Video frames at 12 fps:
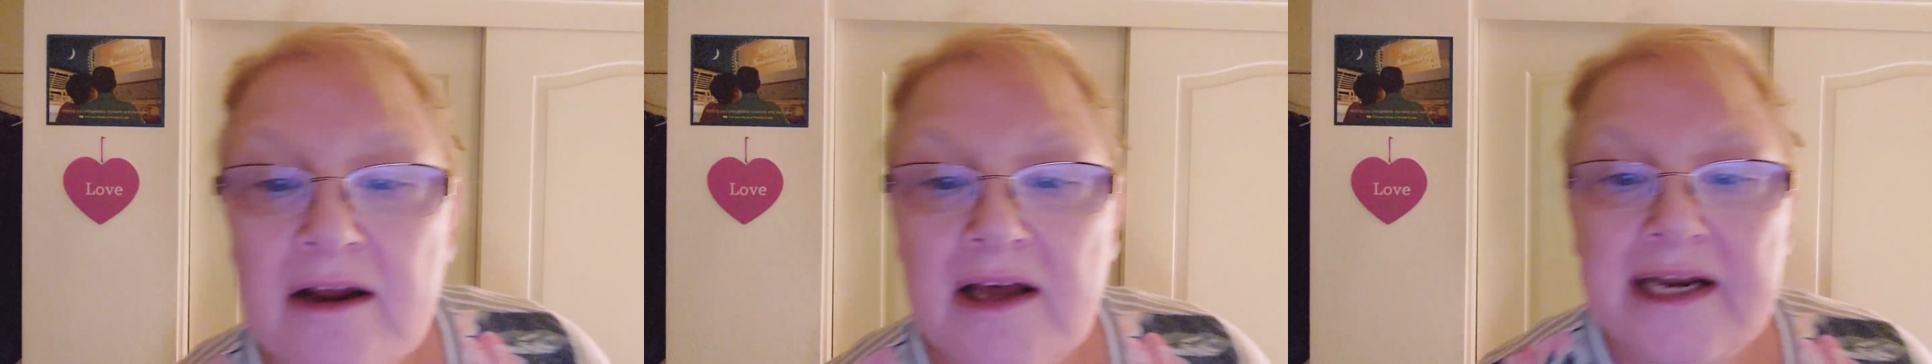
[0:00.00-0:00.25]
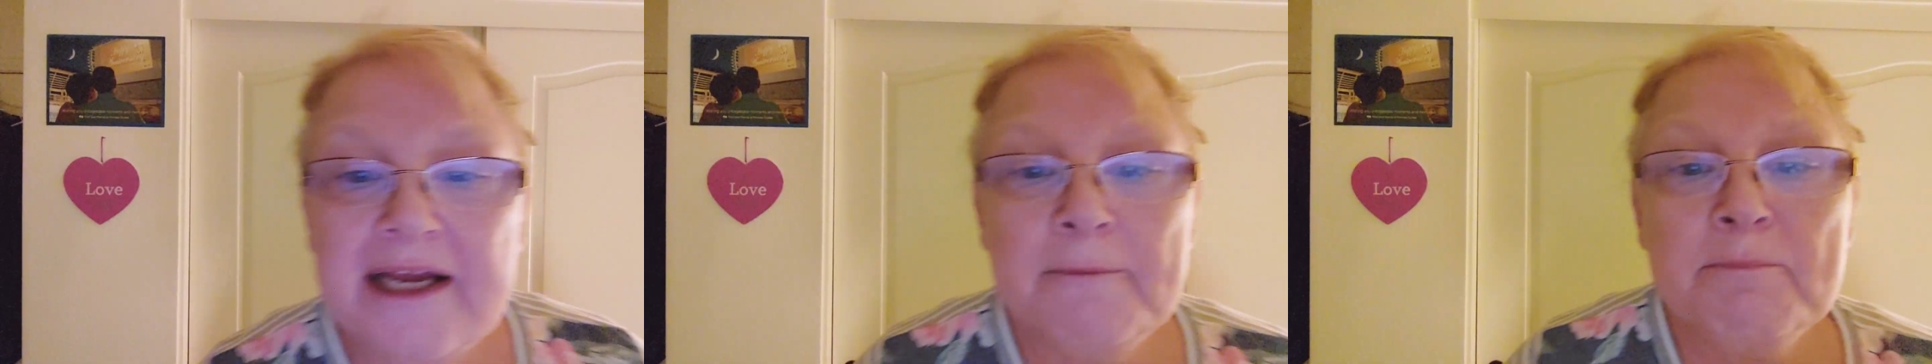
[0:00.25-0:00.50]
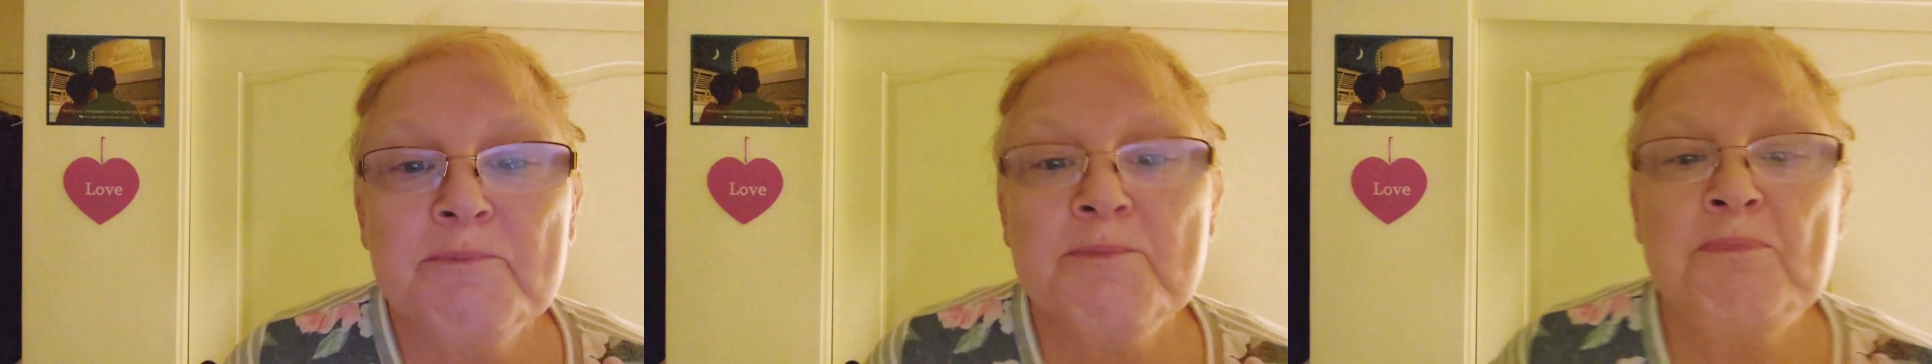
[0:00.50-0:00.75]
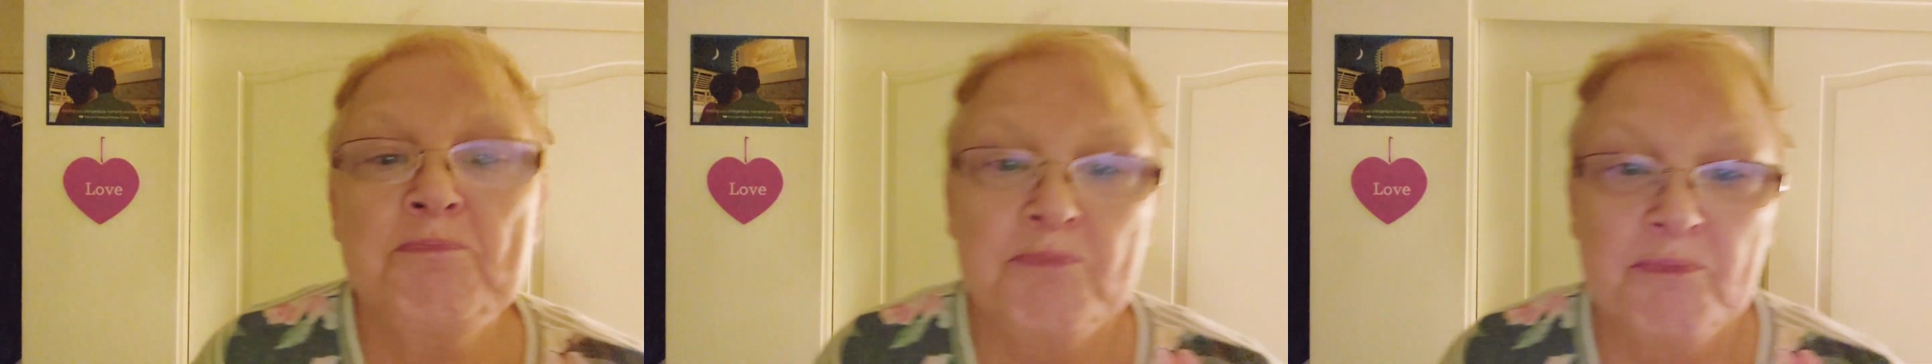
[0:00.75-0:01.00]
Donna,
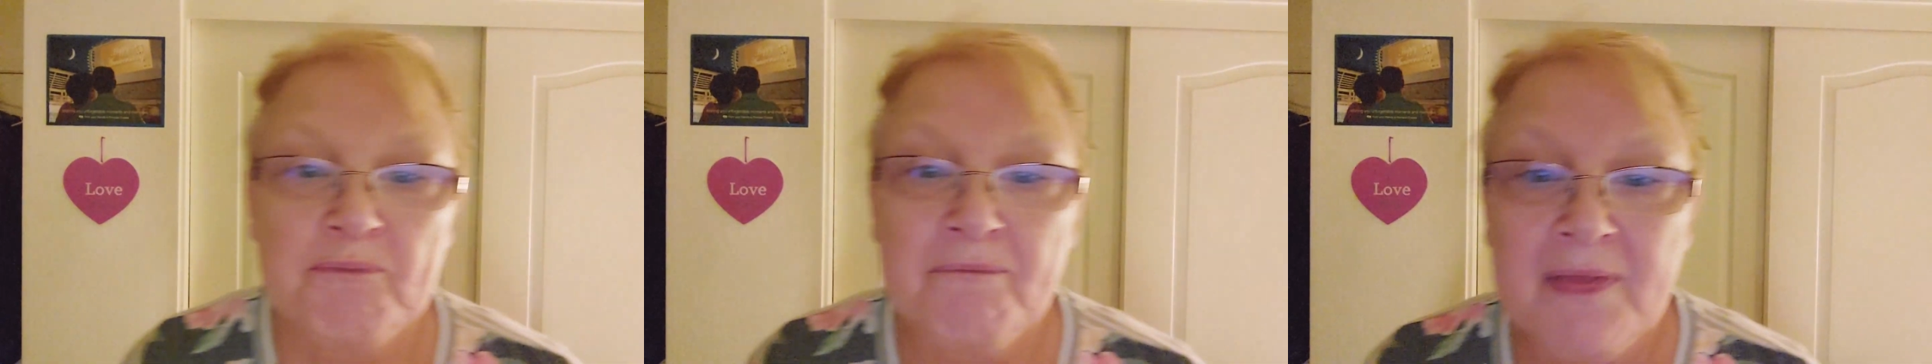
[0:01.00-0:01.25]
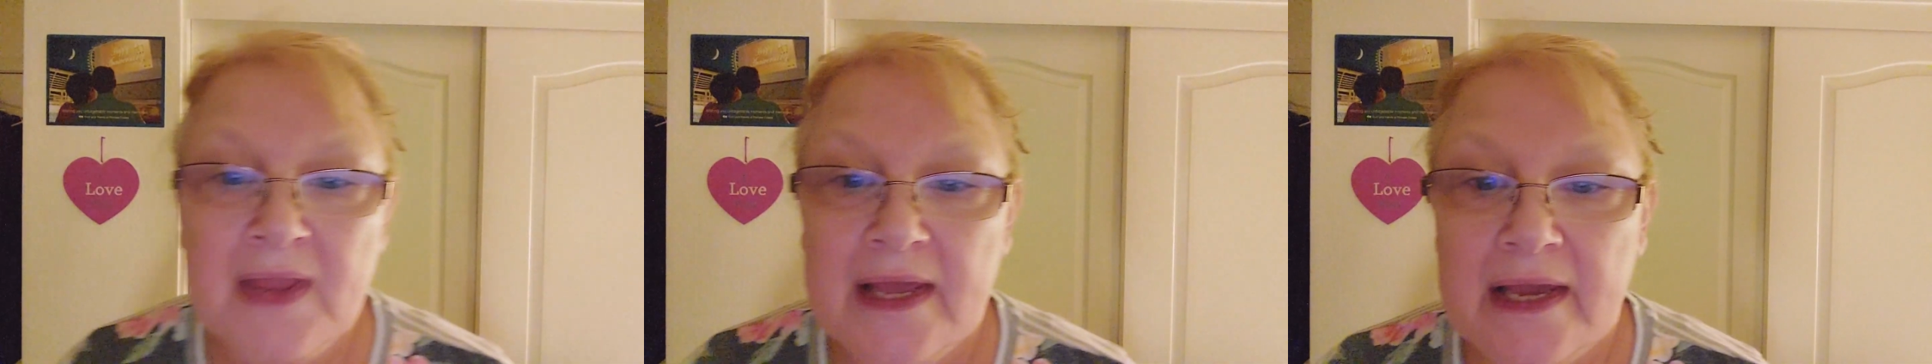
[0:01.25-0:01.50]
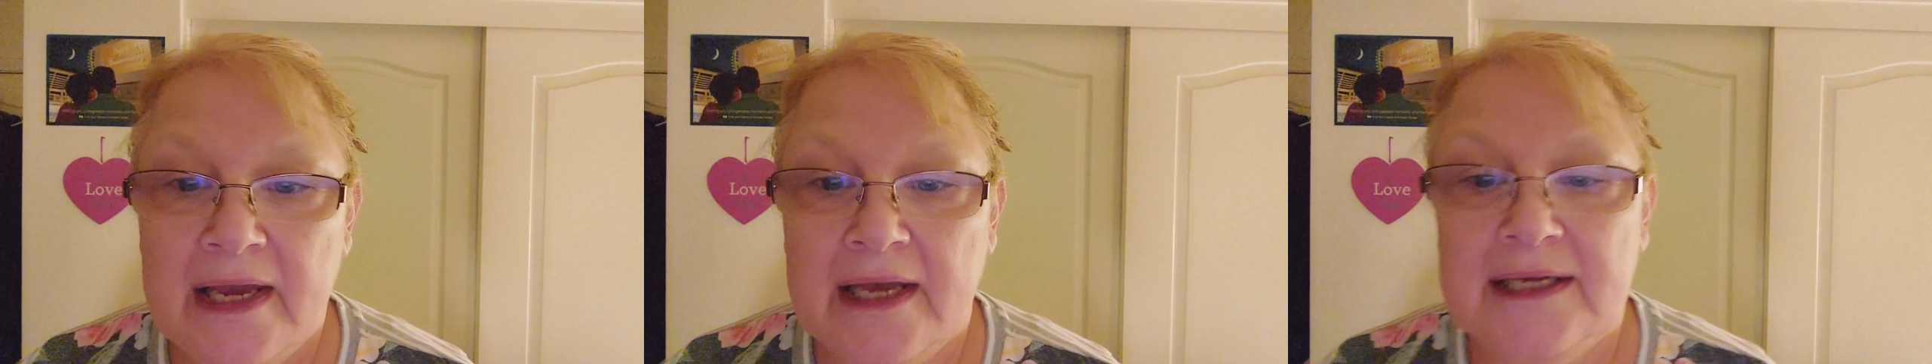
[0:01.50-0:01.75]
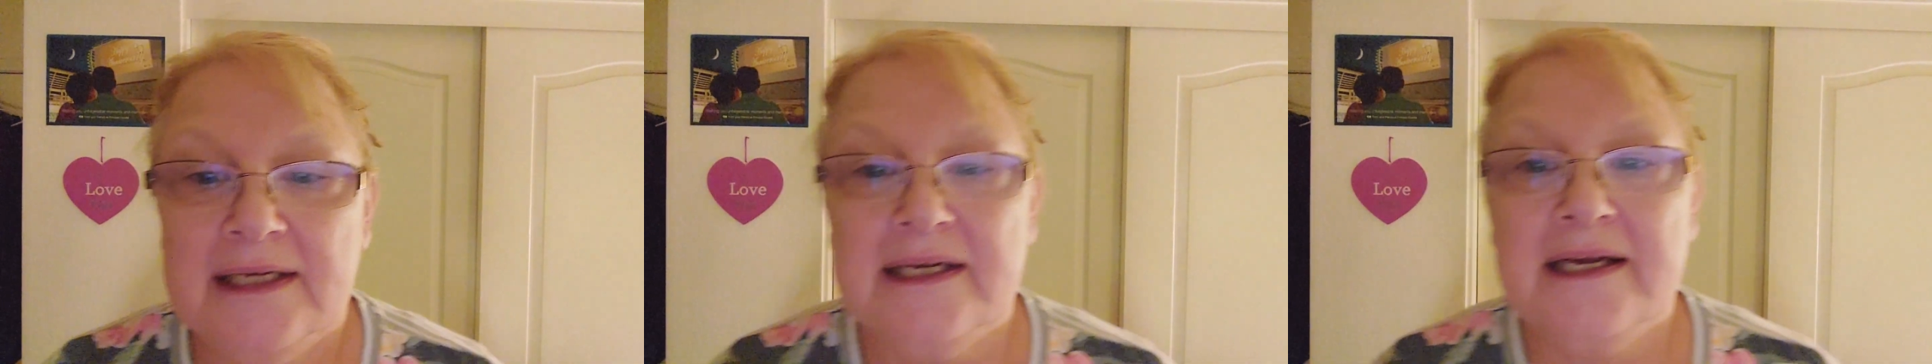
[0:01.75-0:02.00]

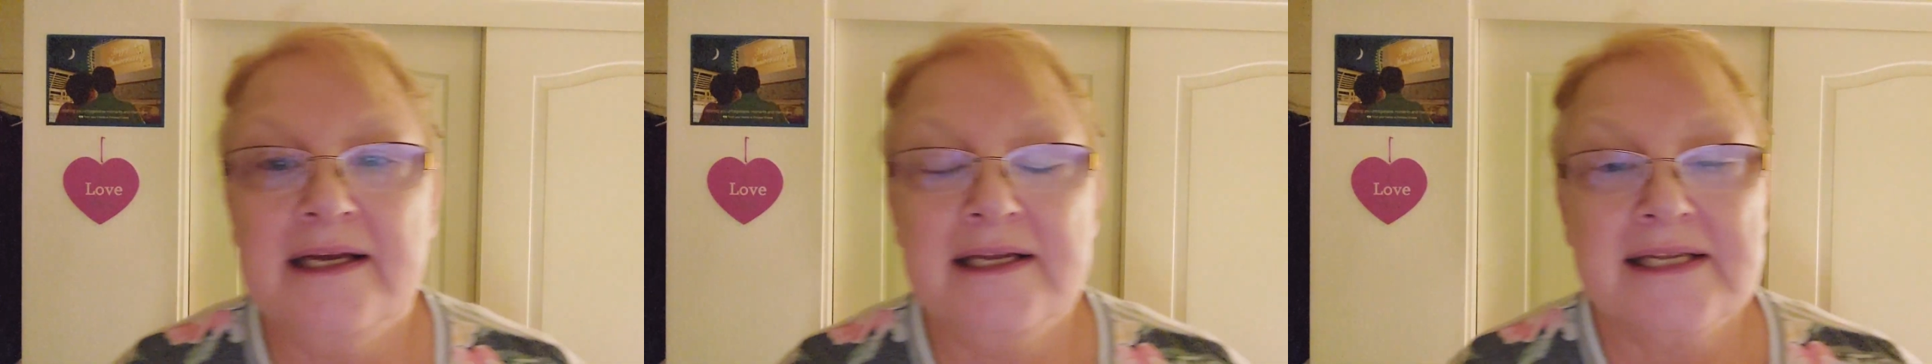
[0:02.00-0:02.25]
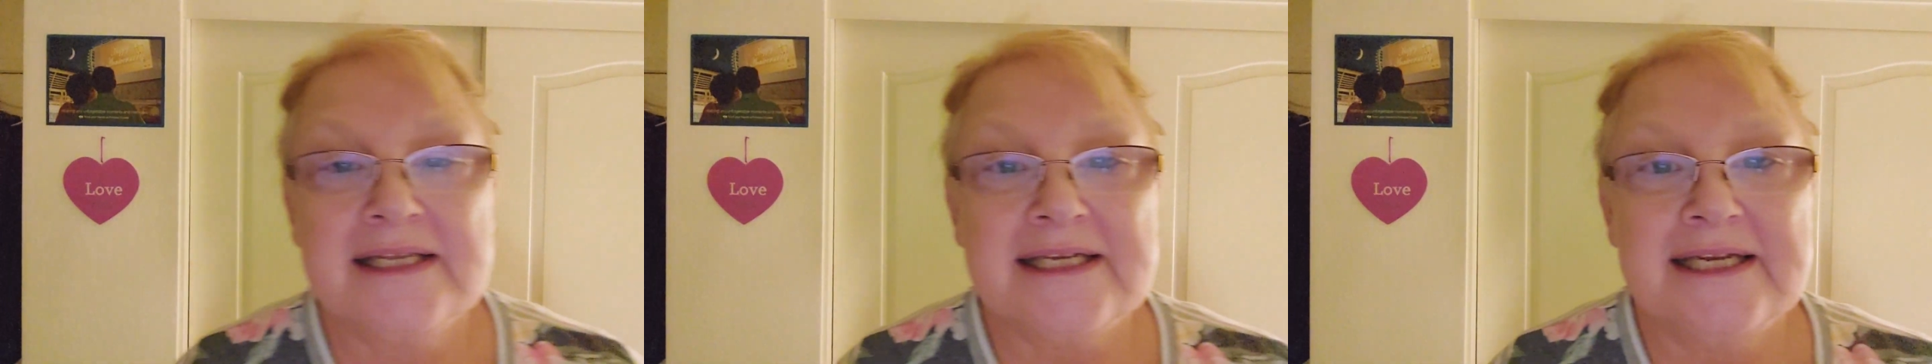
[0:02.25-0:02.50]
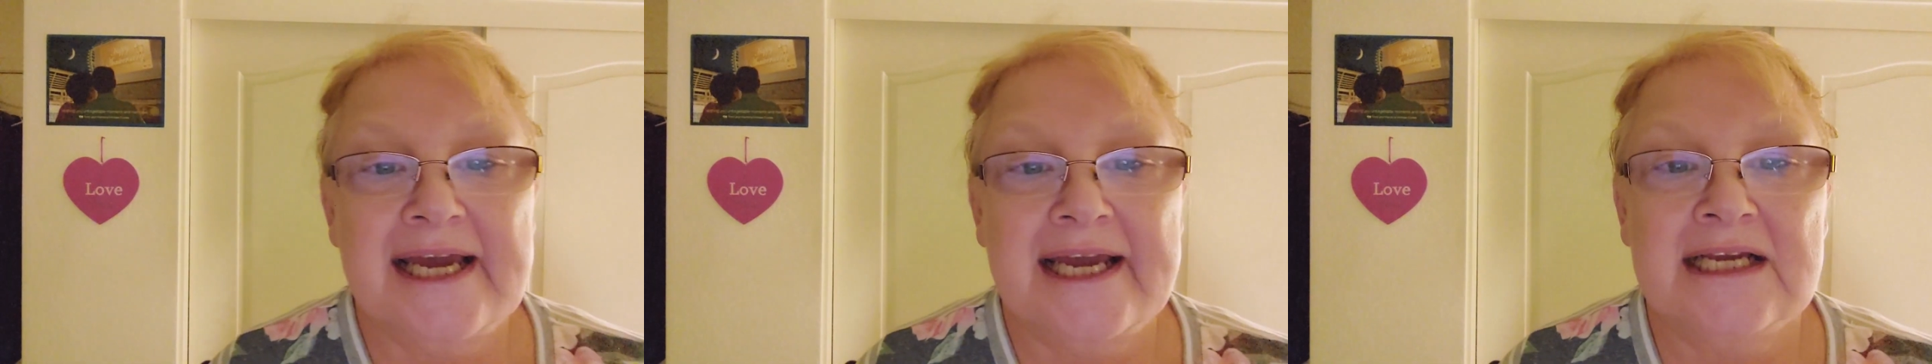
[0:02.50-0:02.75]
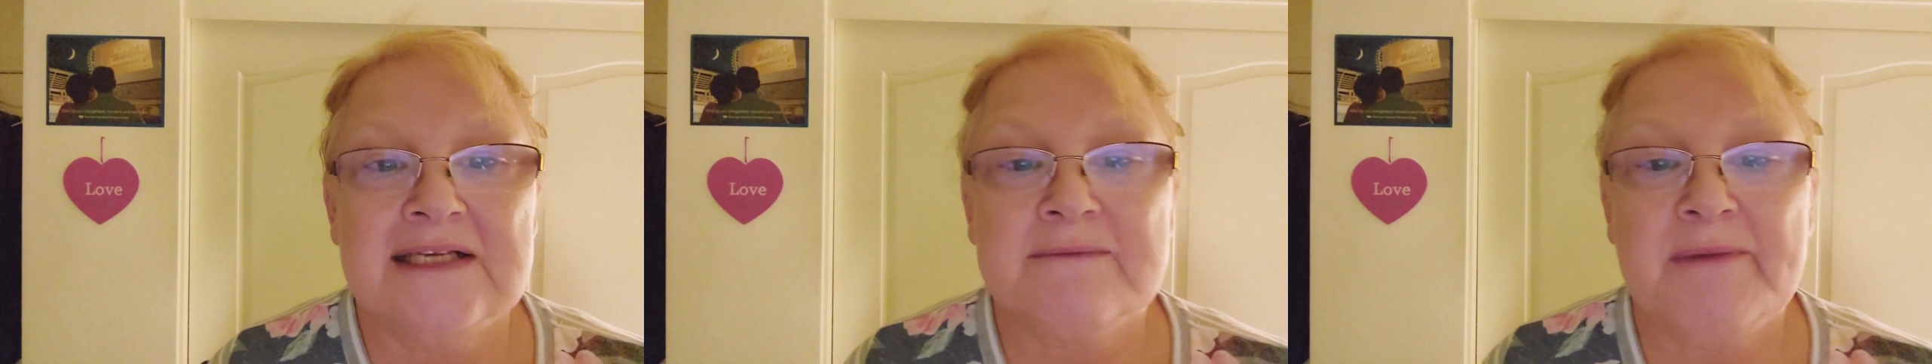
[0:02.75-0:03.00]
and
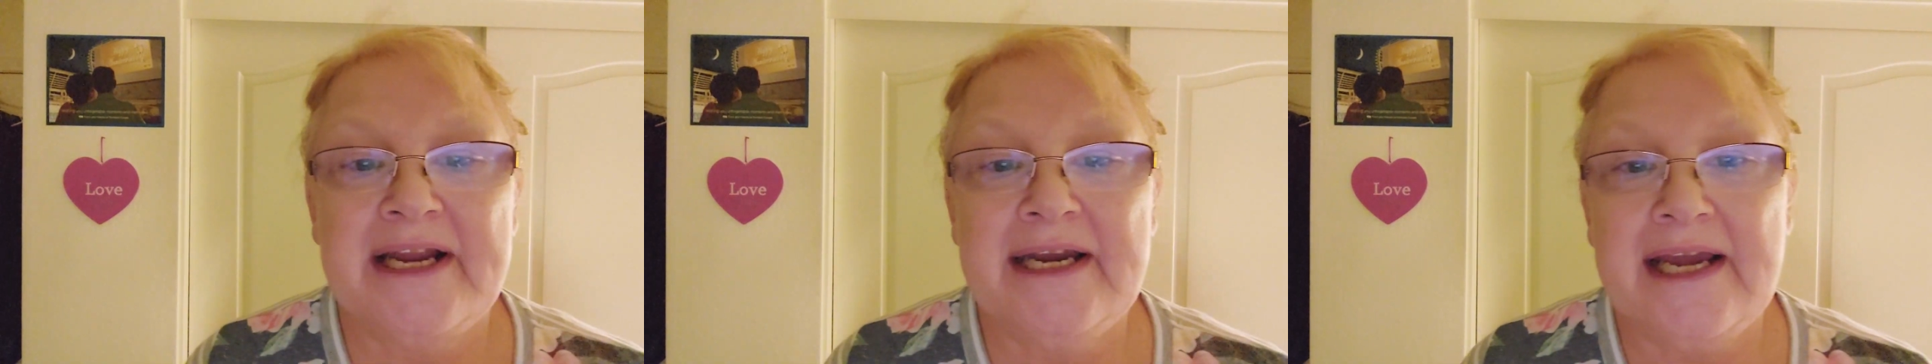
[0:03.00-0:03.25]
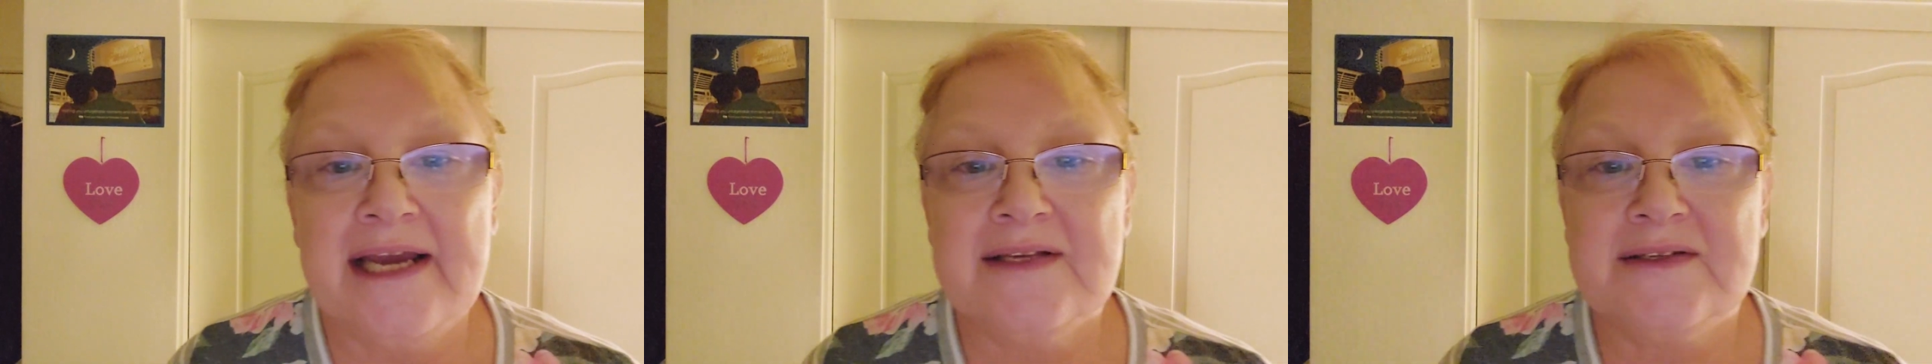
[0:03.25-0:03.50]
today is Monday,